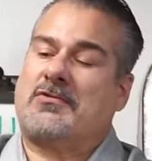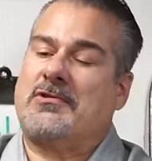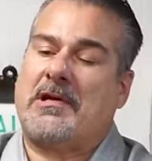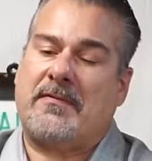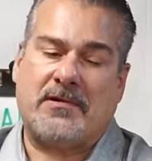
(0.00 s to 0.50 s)

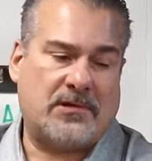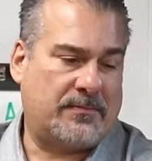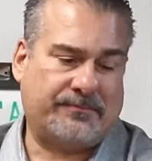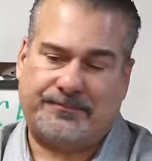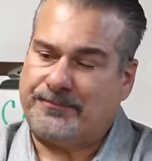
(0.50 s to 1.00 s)
screwdrivers,
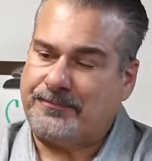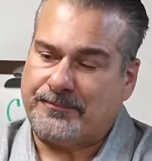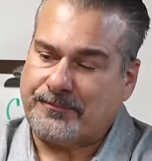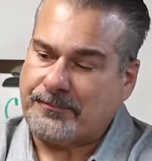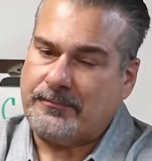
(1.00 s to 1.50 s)

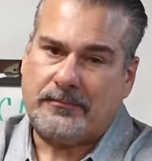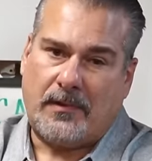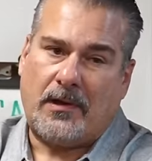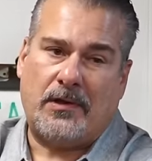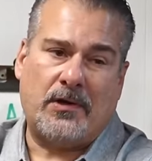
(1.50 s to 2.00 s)

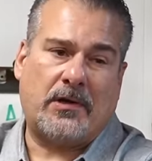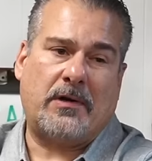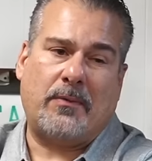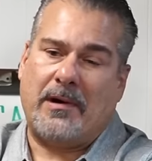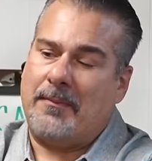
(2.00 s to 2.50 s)
you're
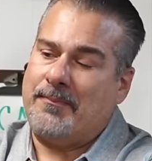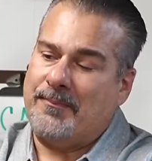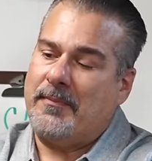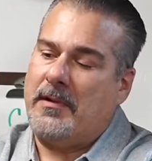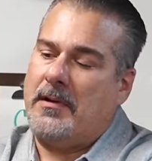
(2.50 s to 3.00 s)
going to uh,
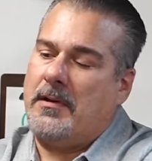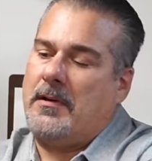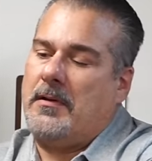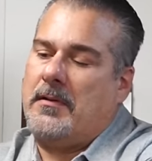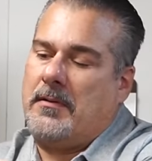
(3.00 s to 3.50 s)

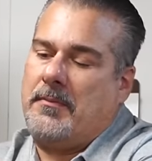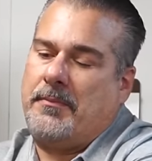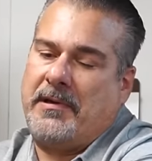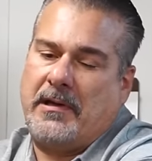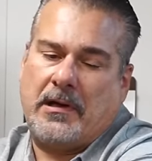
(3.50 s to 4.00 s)

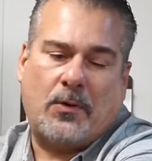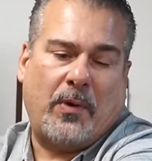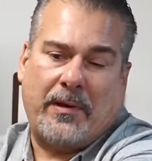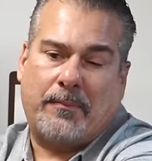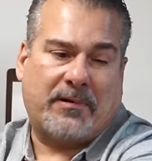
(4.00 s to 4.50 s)
be uh,
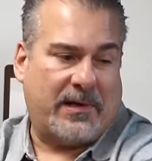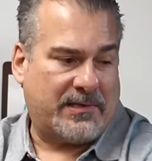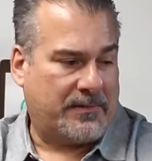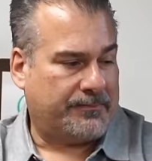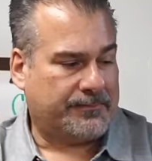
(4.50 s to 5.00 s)
quite
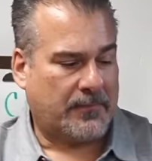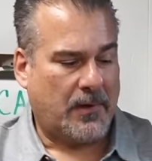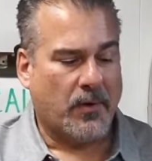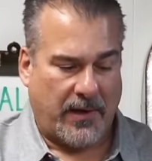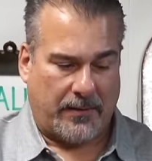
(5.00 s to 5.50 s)
impressed.
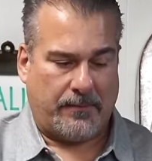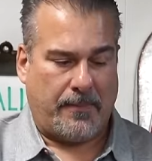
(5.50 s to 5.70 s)
Okay.